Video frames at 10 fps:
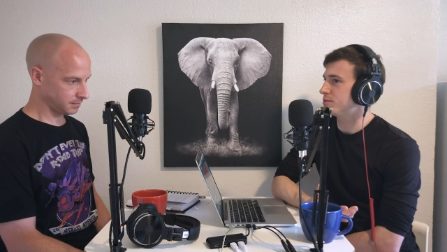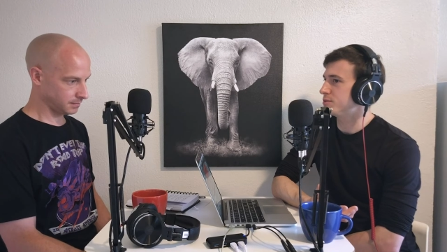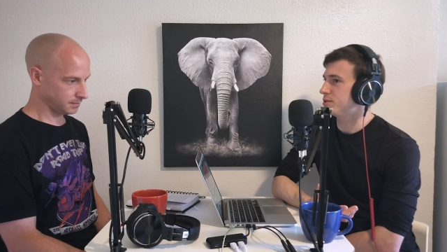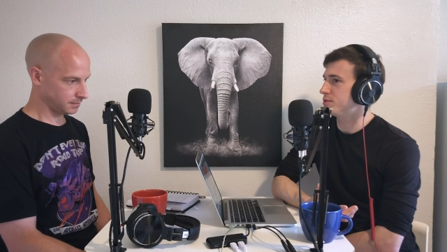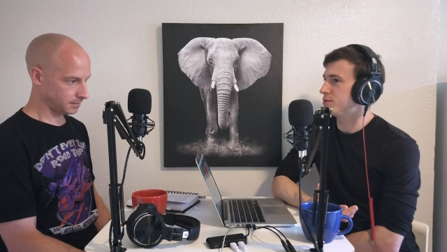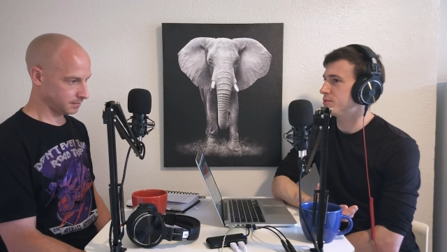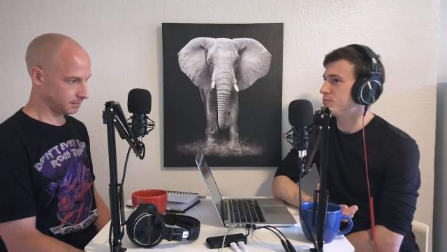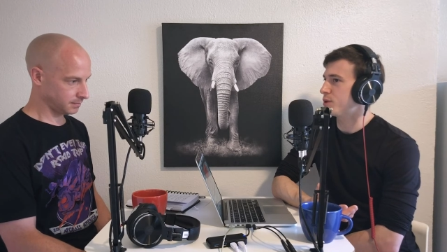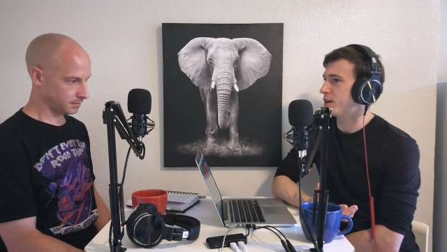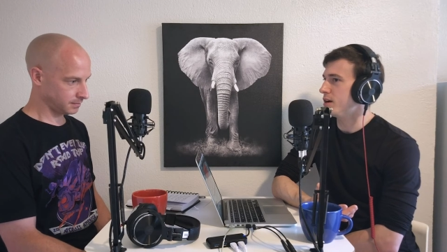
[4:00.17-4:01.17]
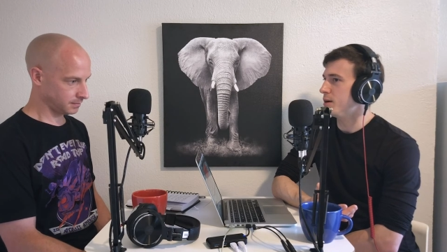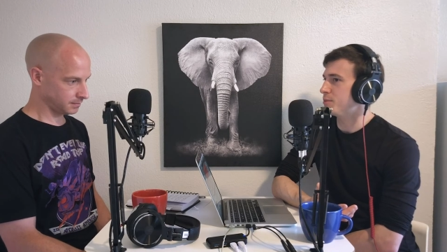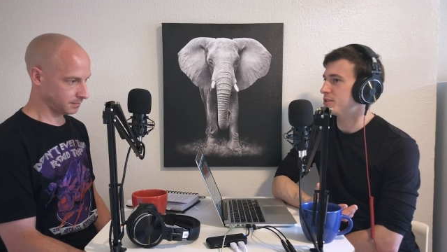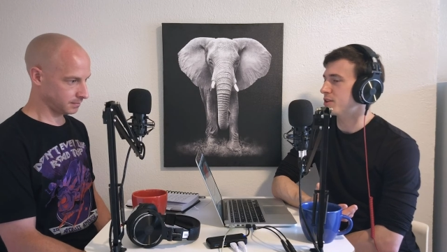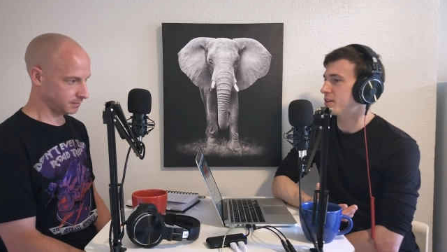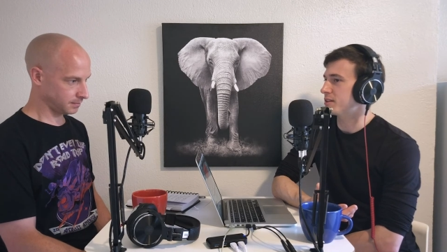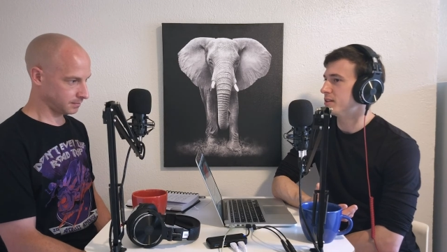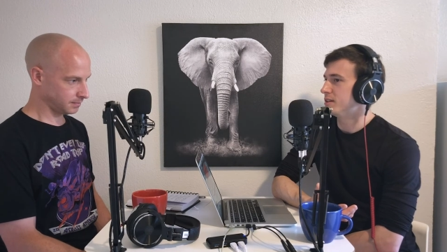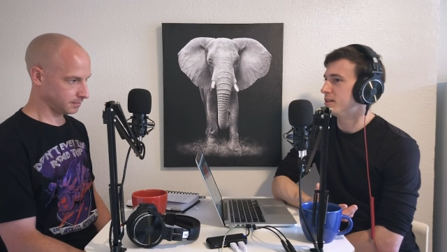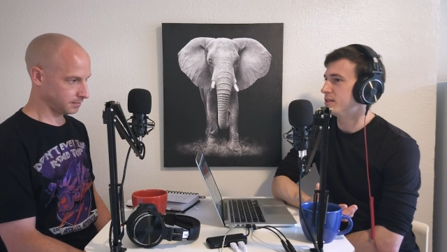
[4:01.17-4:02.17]
Speaker 1: to to bring up is like,
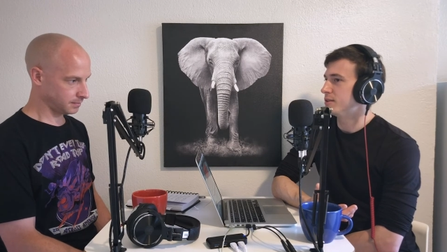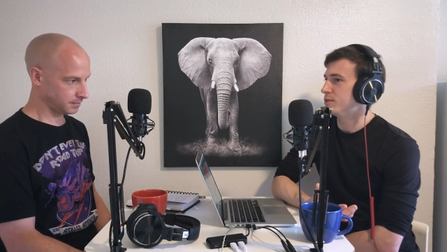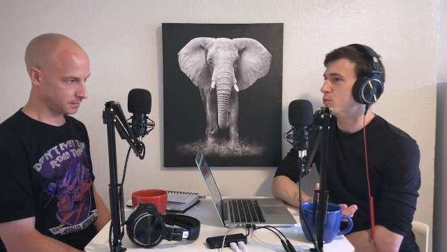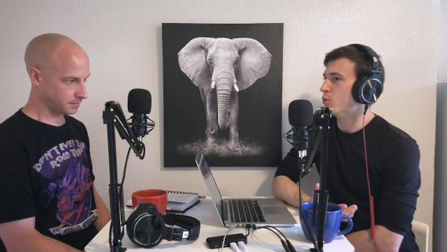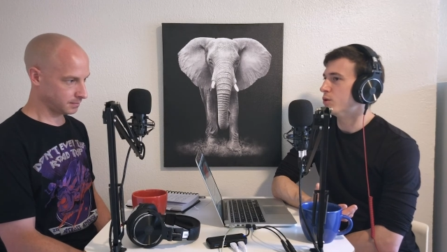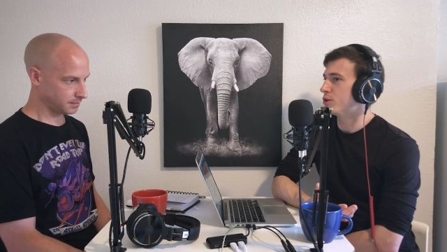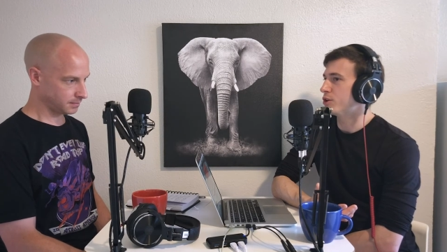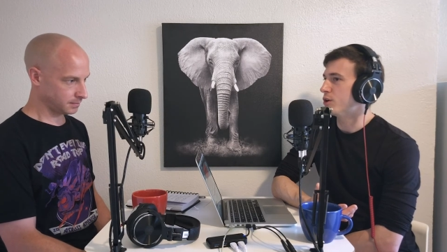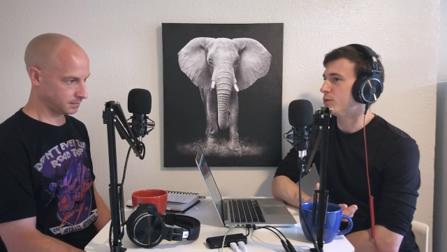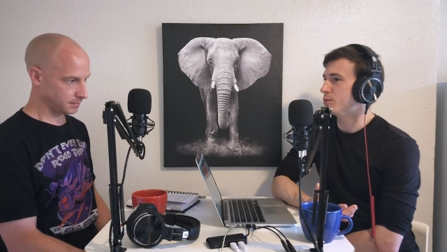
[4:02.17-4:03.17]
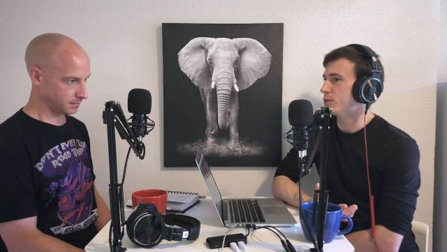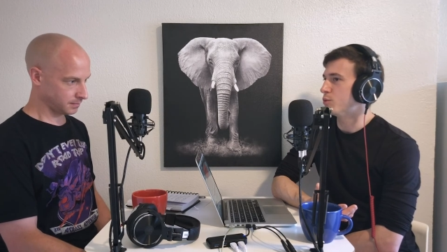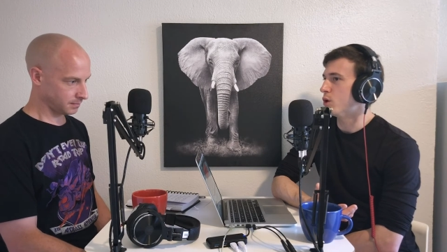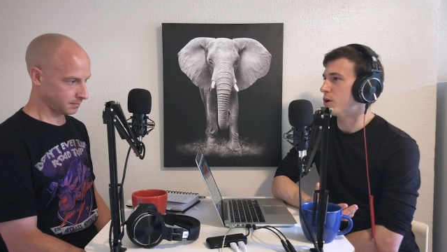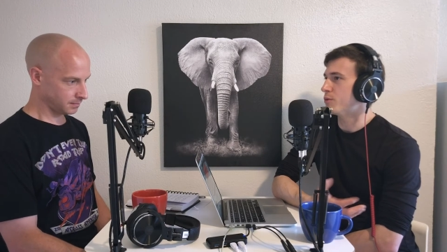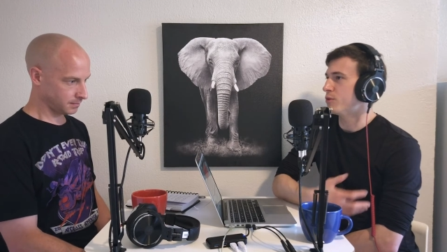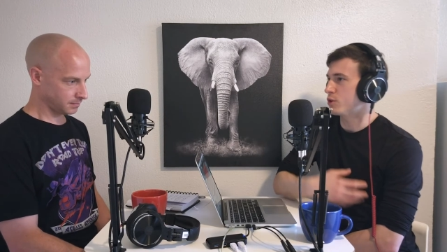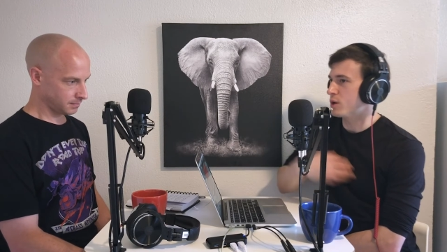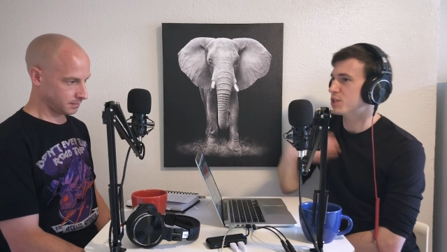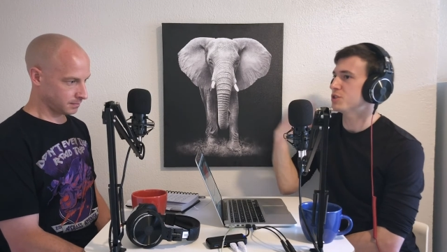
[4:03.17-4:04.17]
what, you know, what the
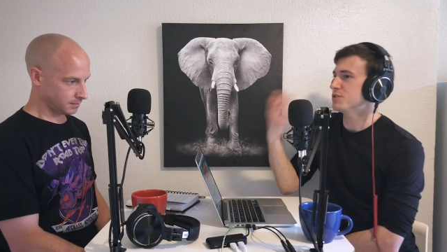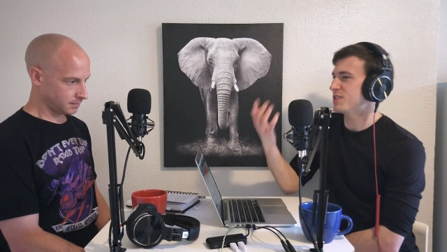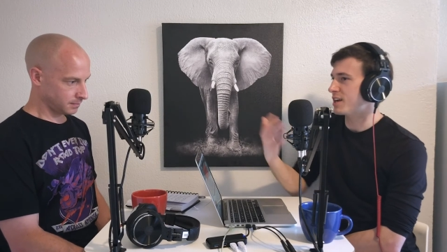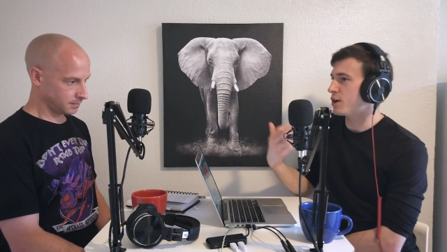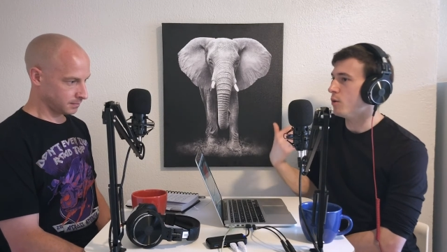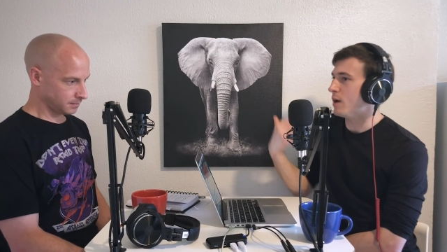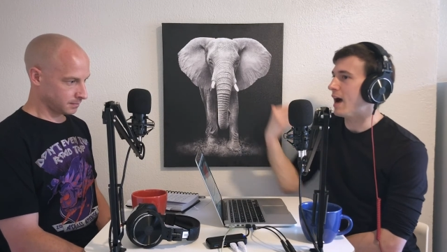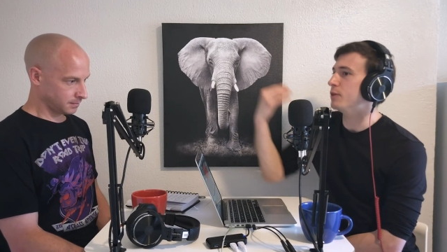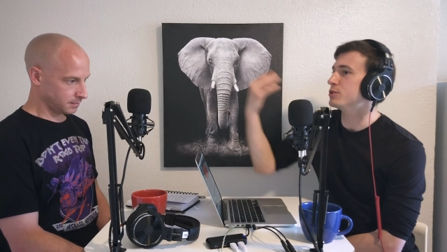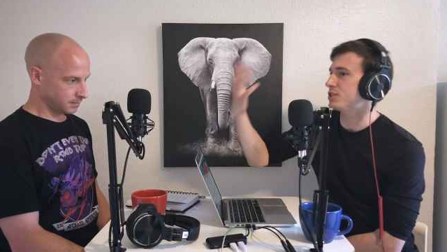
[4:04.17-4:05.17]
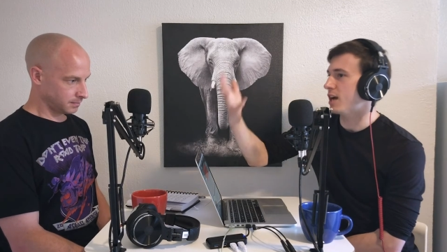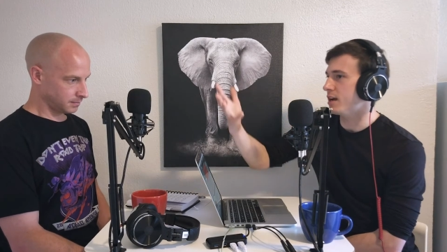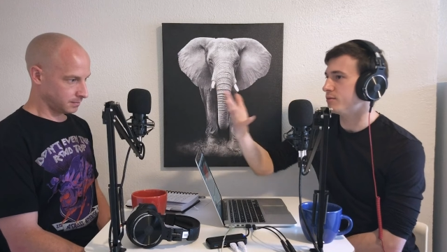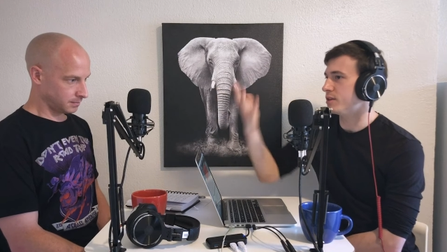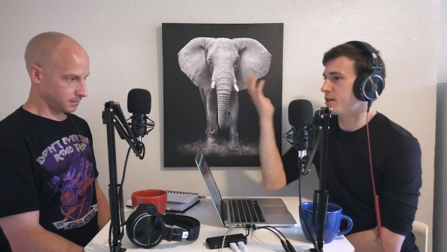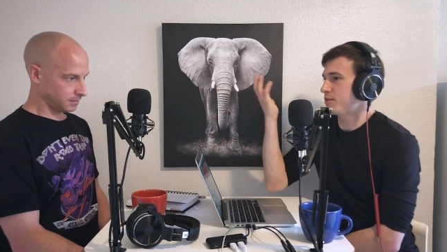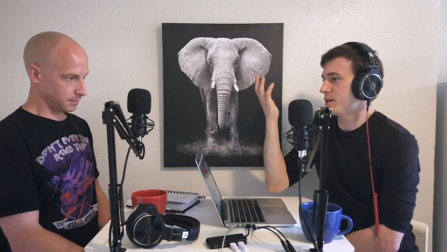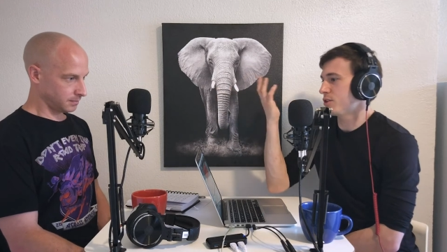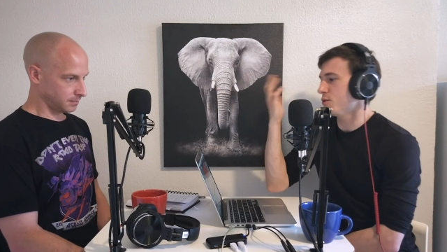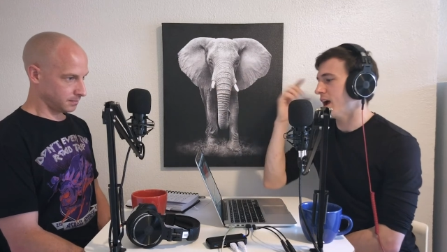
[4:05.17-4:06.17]
questions that go outside of it, I
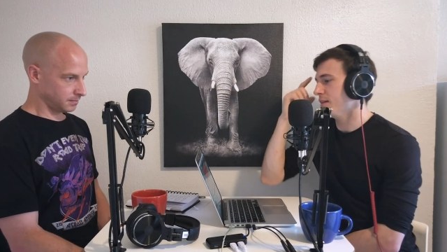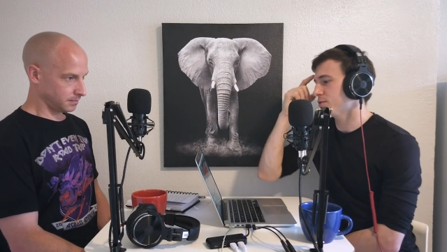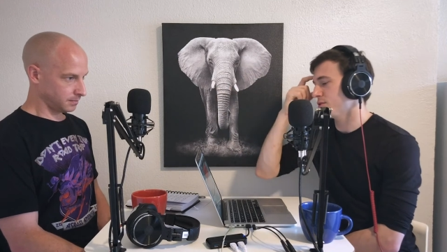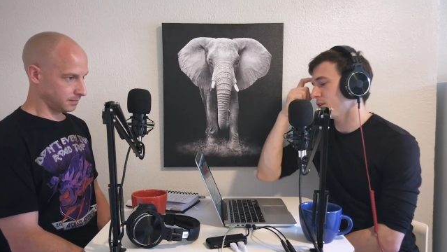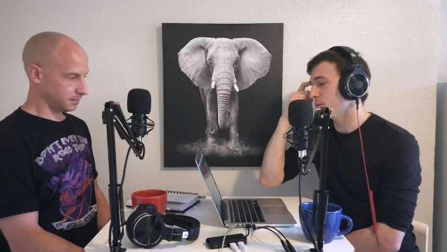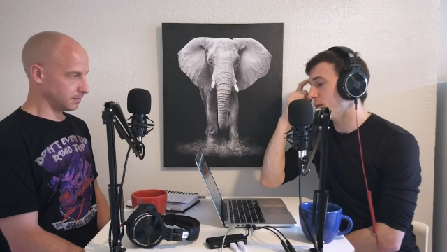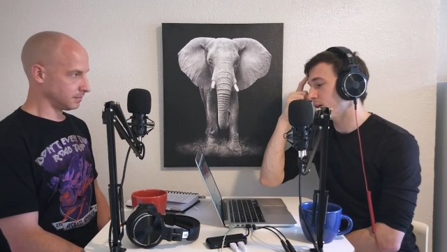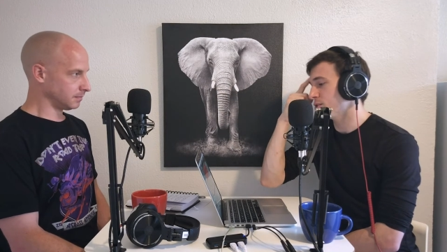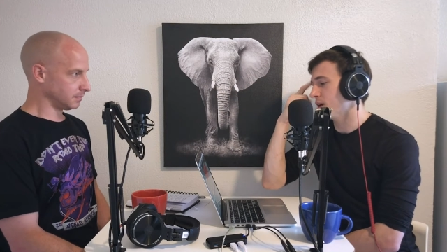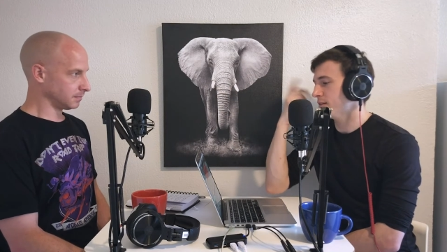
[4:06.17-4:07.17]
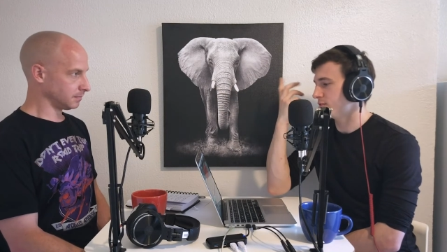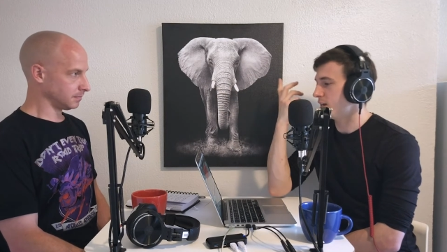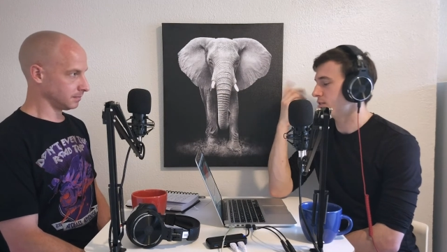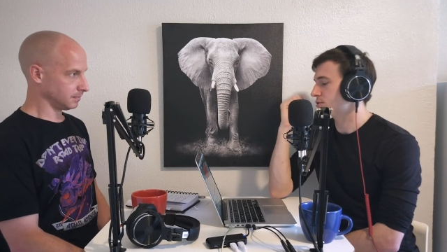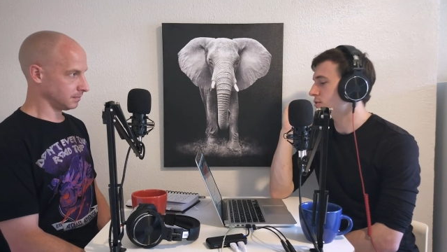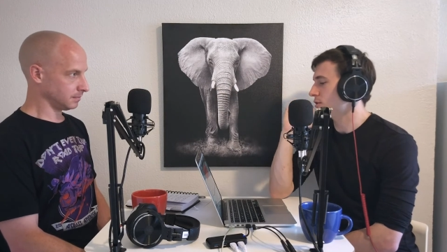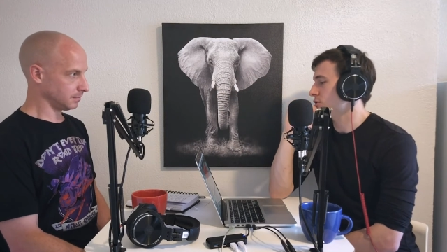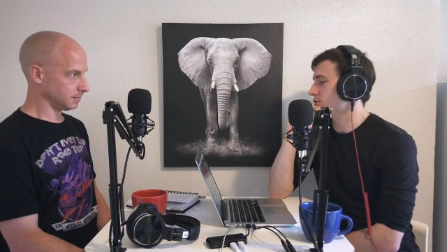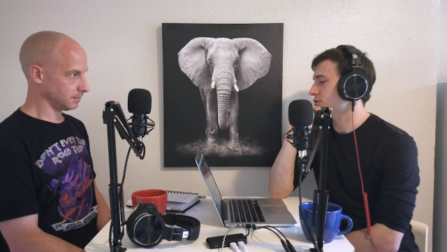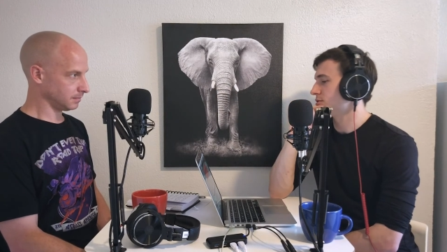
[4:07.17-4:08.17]
think you have to think about, you have to ask the
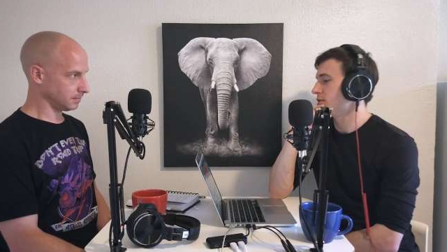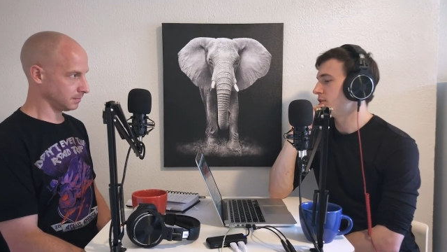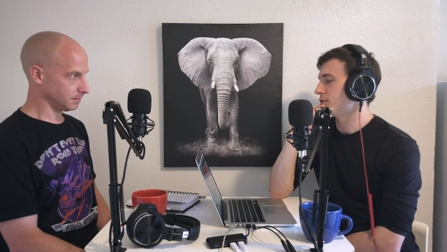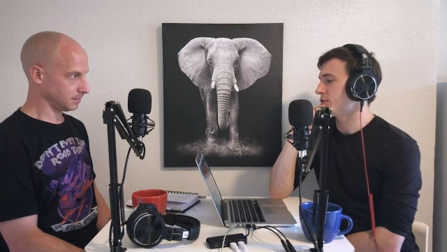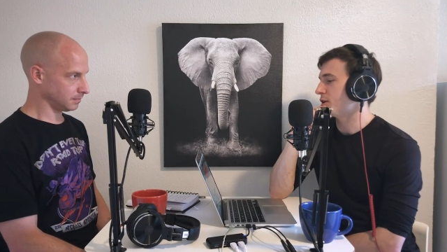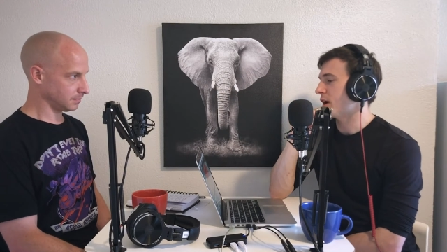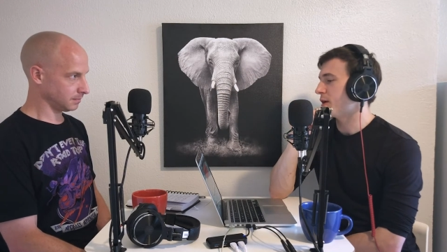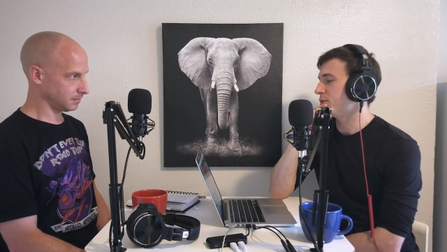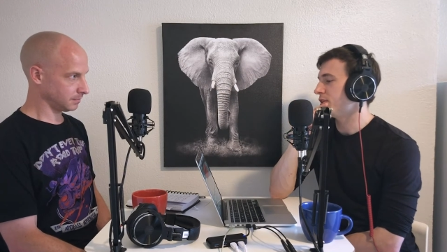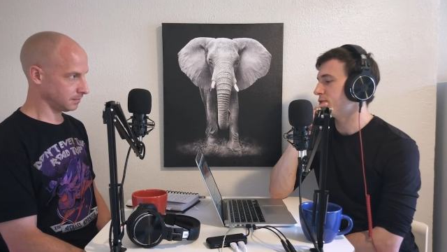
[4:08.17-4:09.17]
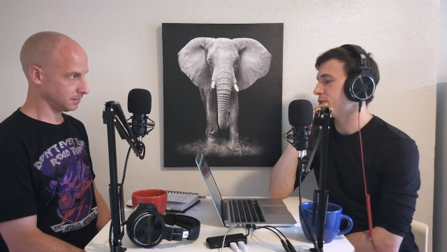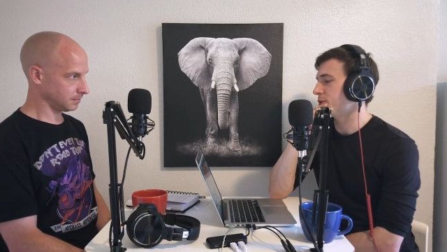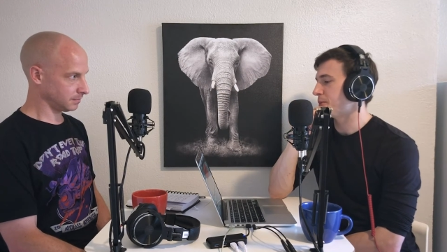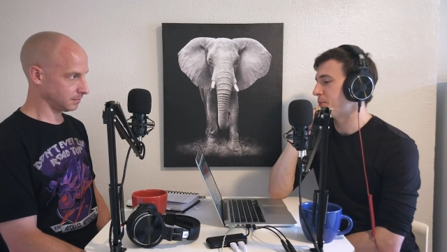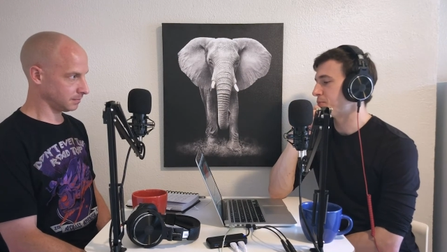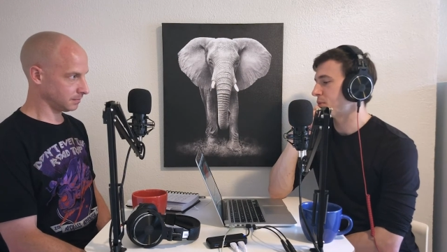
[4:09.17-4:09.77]
questions. So I, I would definitely...